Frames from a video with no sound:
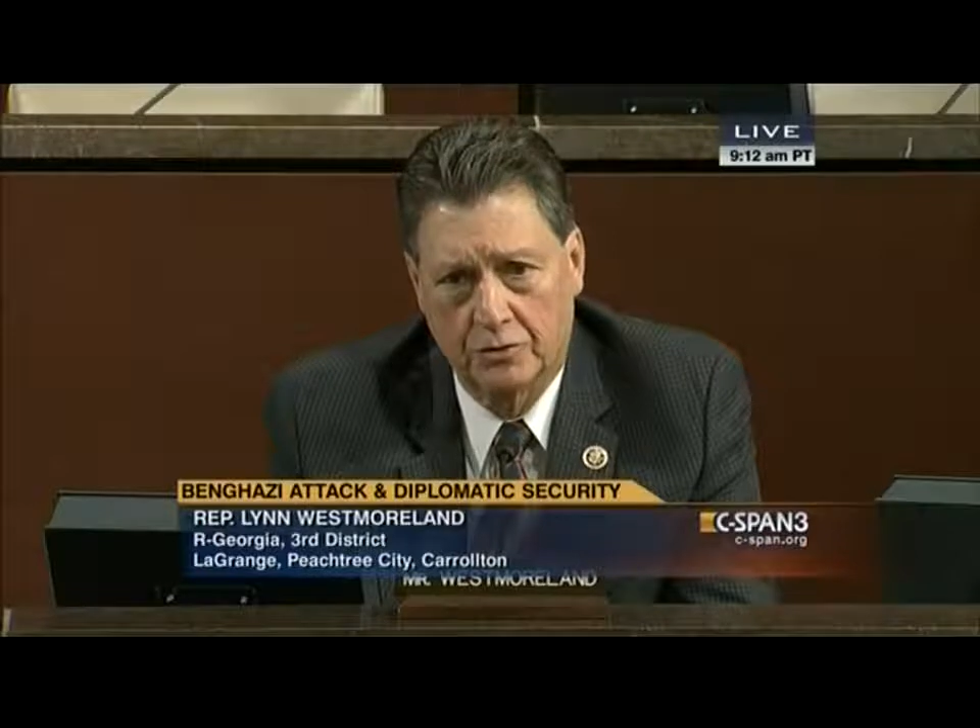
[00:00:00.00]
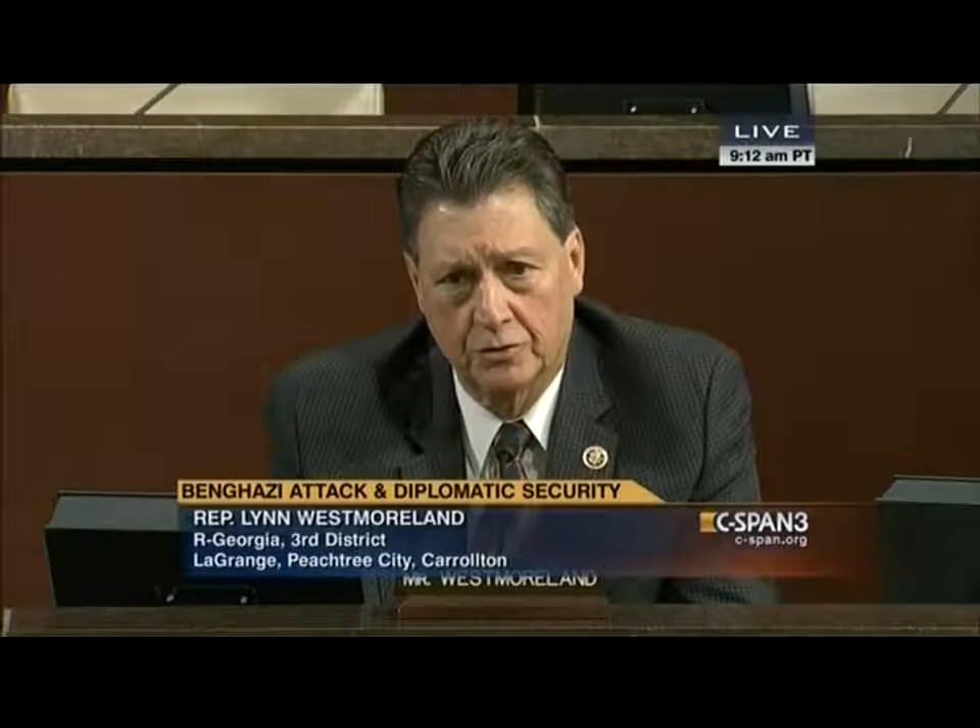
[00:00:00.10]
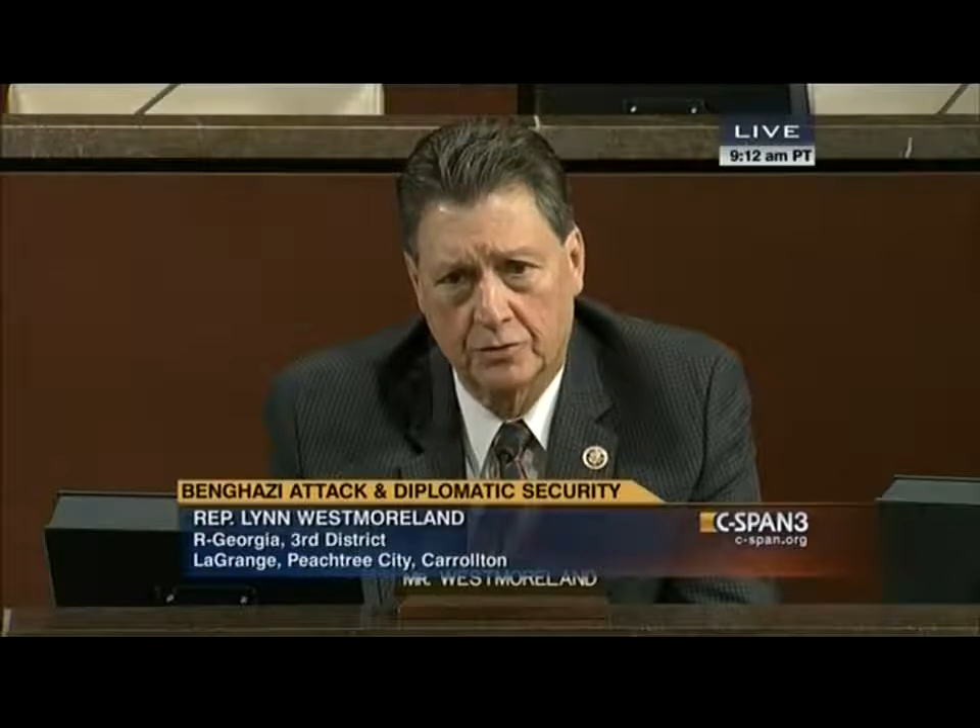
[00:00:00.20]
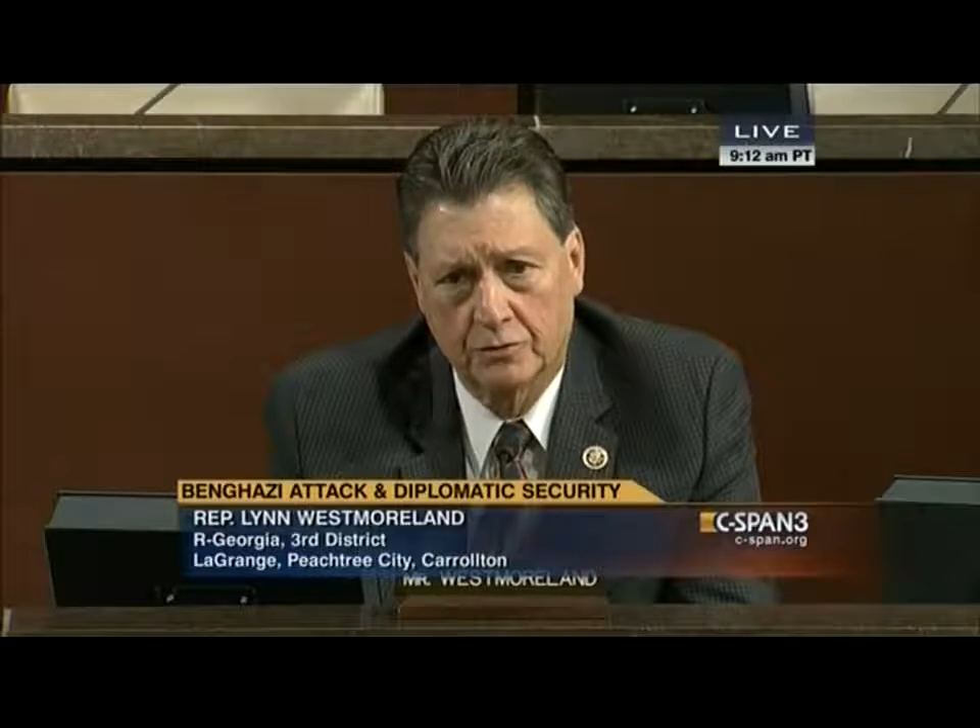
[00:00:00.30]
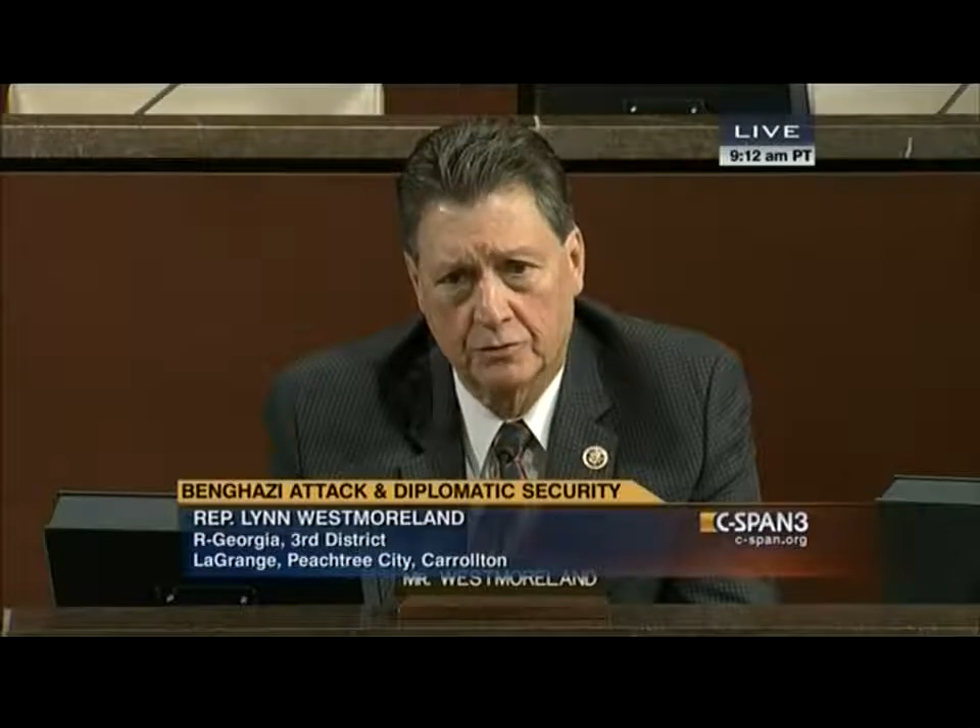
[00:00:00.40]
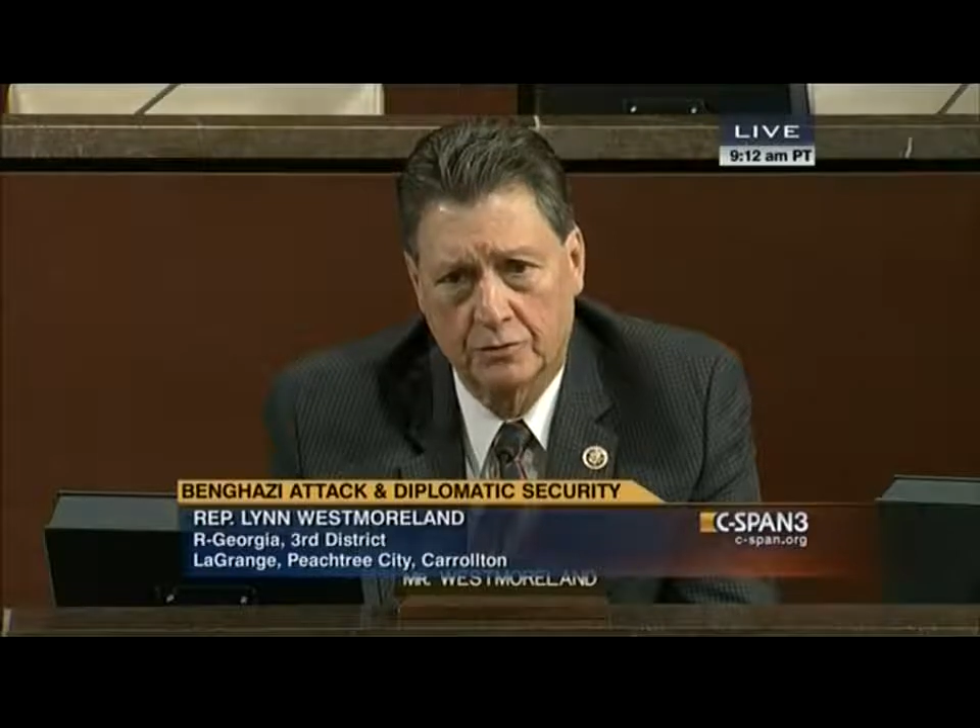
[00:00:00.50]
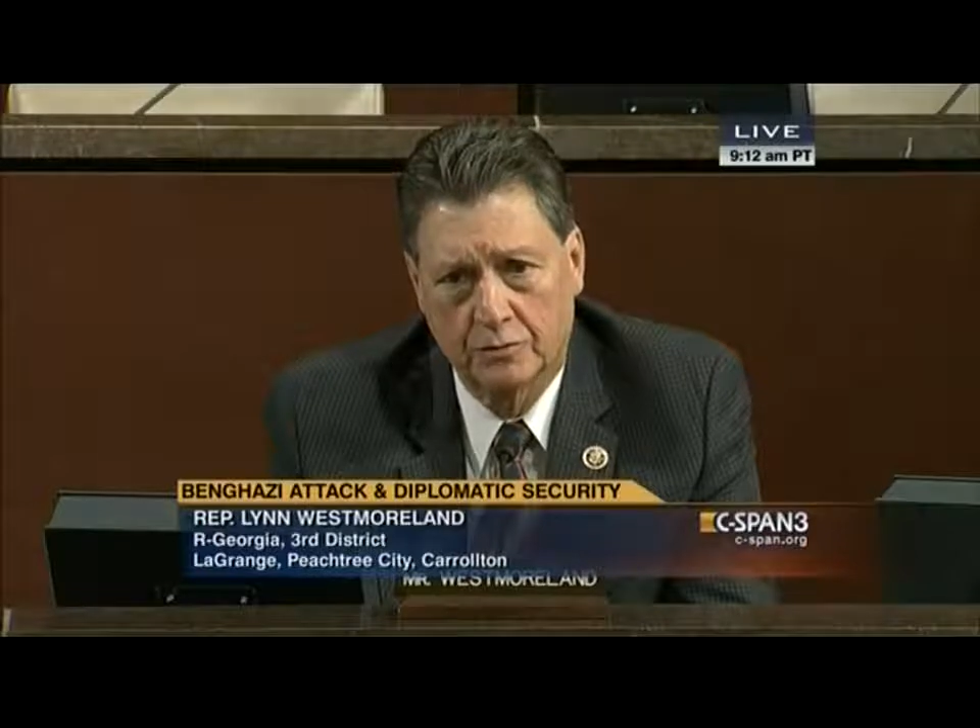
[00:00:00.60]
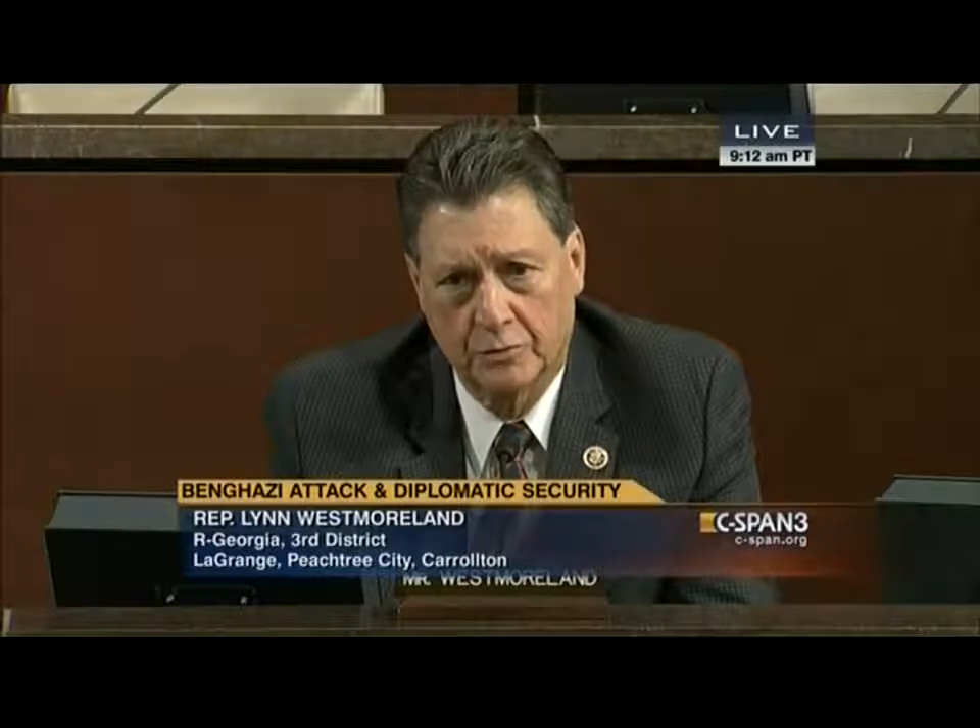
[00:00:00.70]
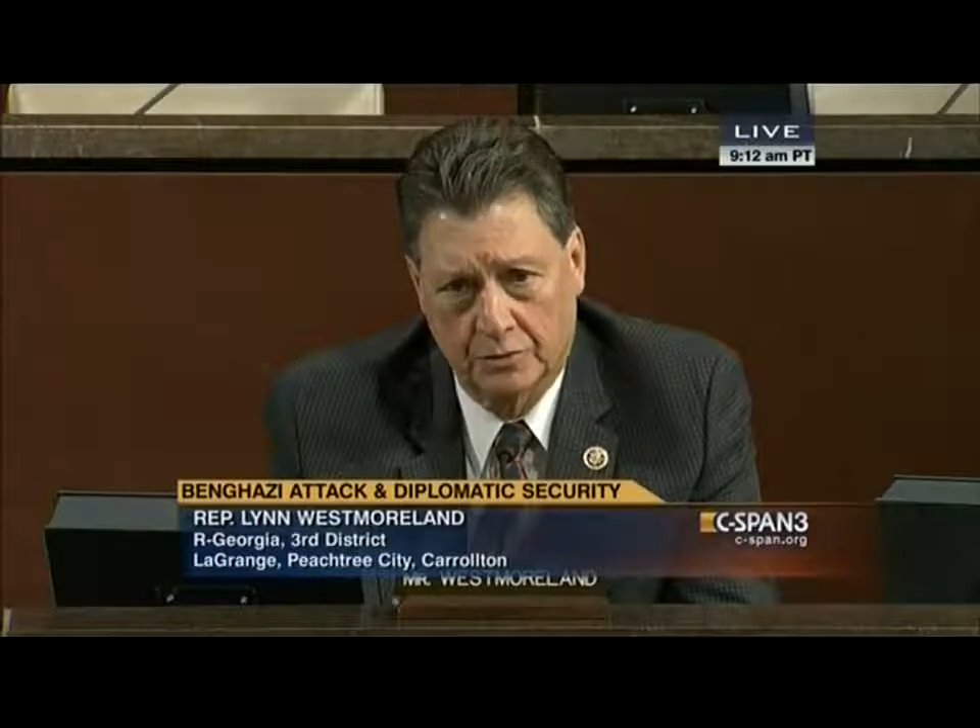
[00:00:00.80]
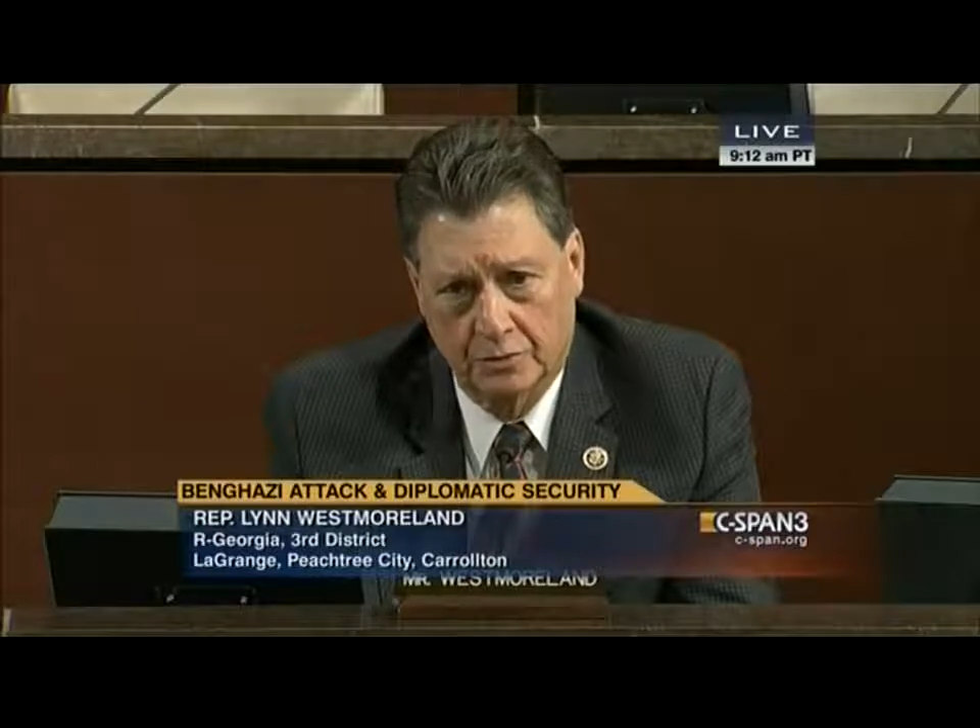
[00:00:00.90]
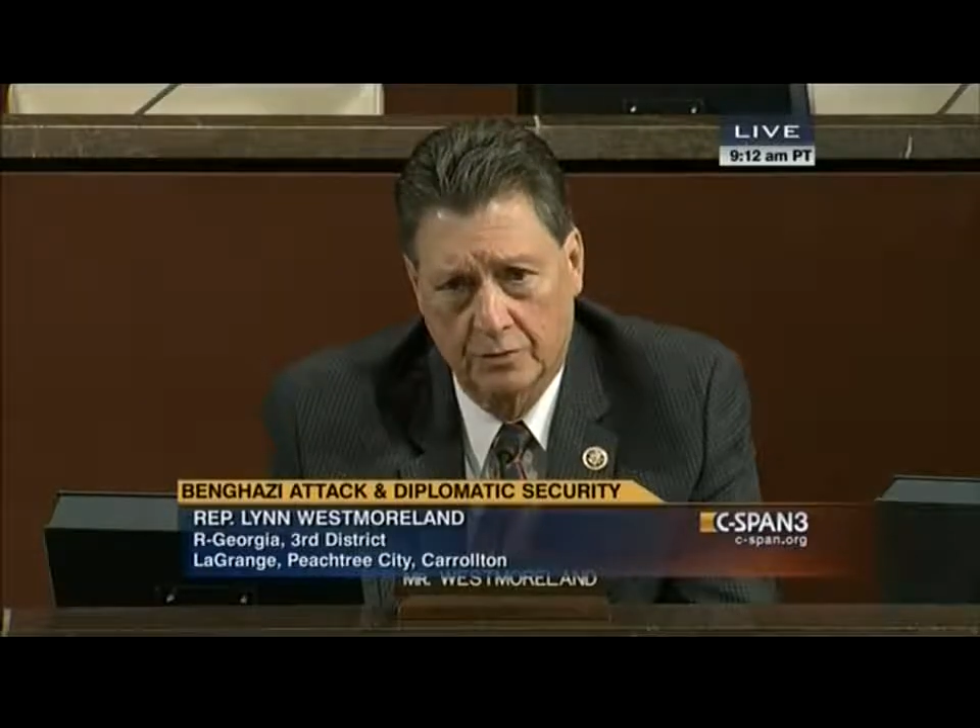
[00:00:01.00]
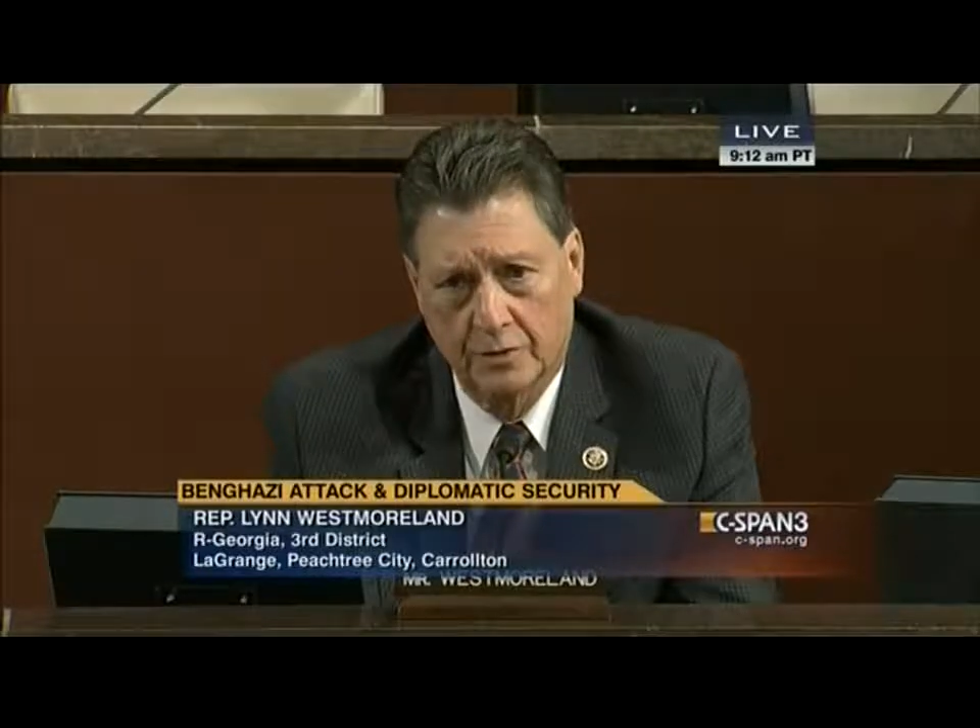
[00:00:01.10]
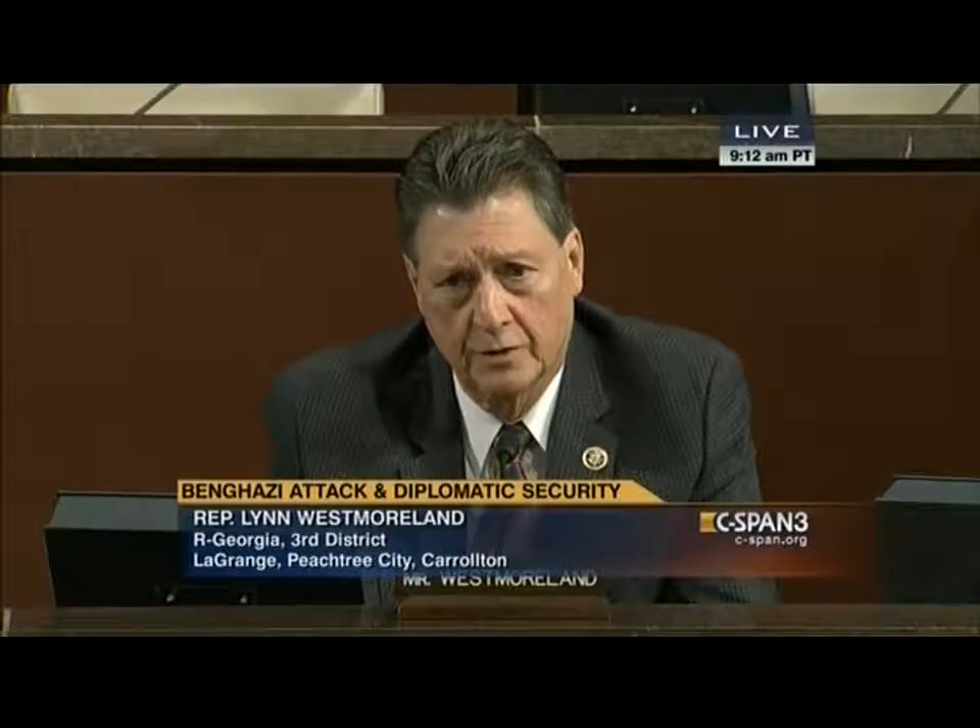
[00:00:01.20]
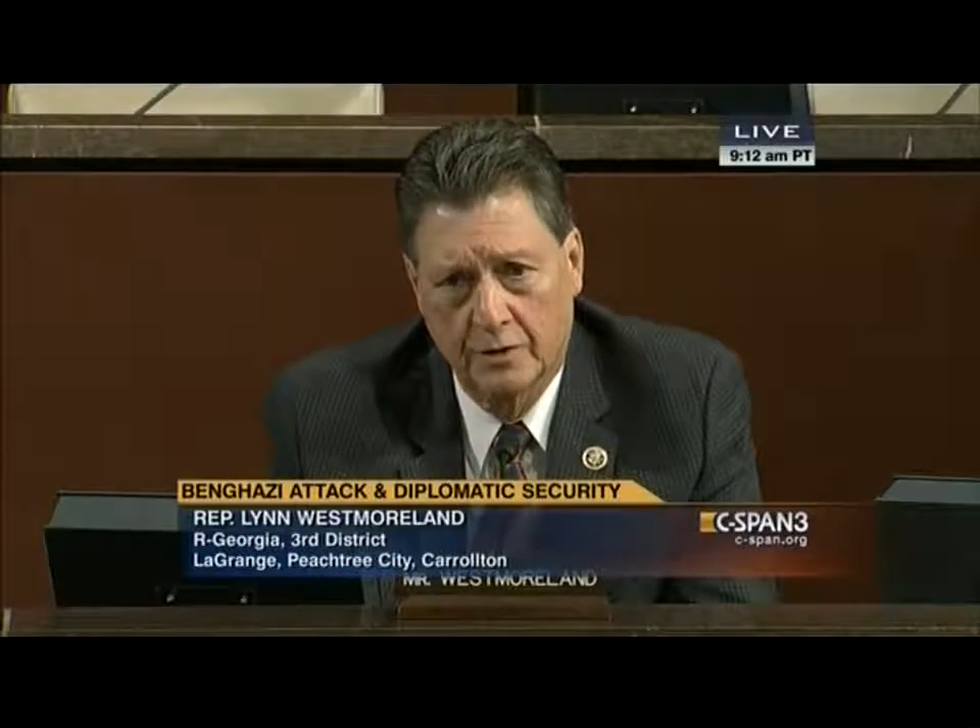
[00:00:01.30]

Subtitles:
clearance, which Mr.